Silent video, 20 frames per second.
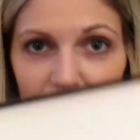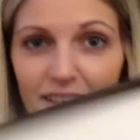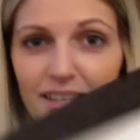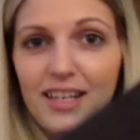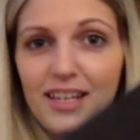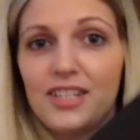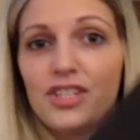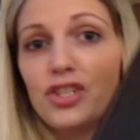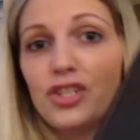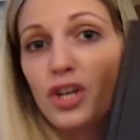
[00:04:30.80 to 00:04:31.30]

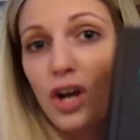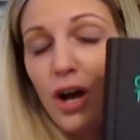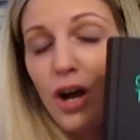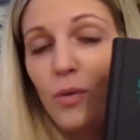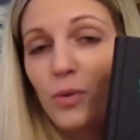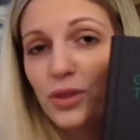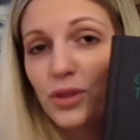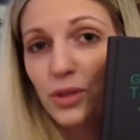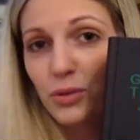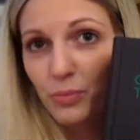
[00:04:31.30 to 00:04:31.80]
It's
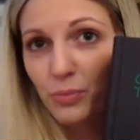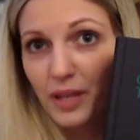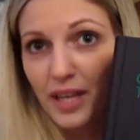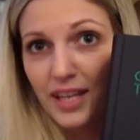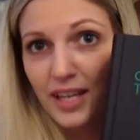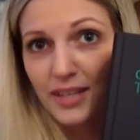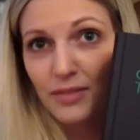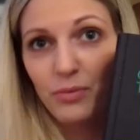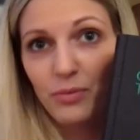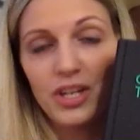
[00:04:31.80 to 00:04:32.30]
Gone with the
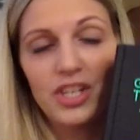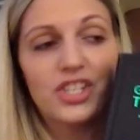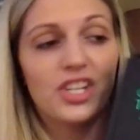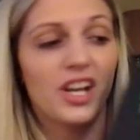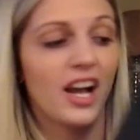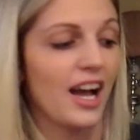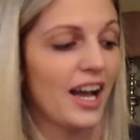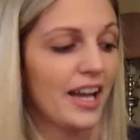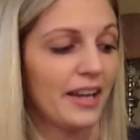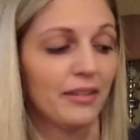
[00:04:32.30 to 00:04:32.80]
Wind, which
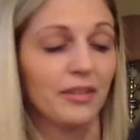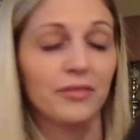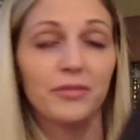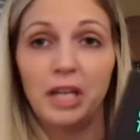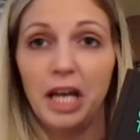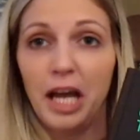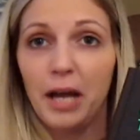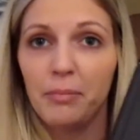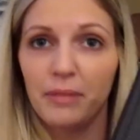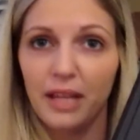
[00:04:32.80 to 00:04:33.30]

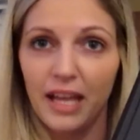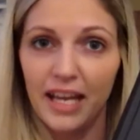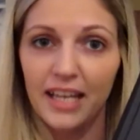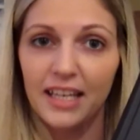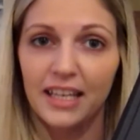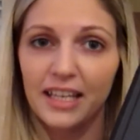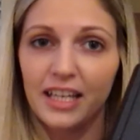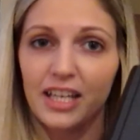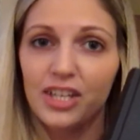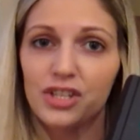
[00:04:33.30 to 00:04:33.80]
I'm
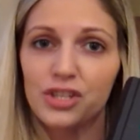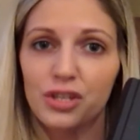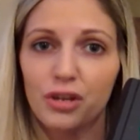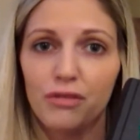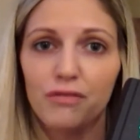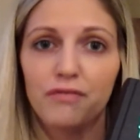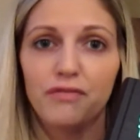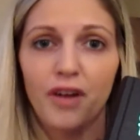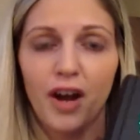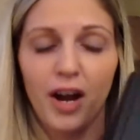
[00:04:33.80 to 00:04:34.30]
liking it
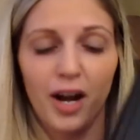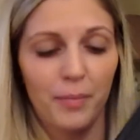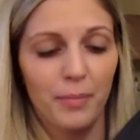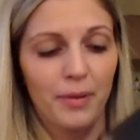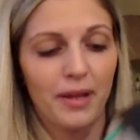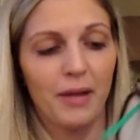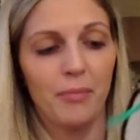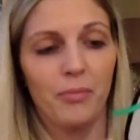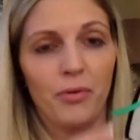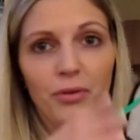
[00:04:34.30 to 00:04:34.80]
so far,
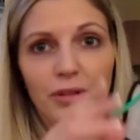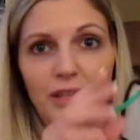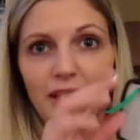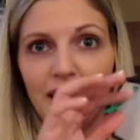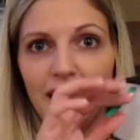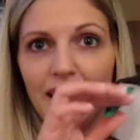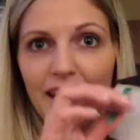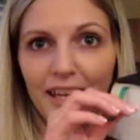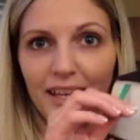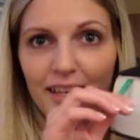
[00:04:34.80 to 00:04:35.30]
but I'm only
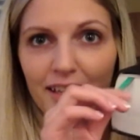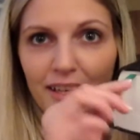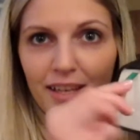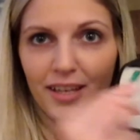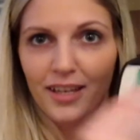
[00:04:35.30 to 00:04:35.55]
like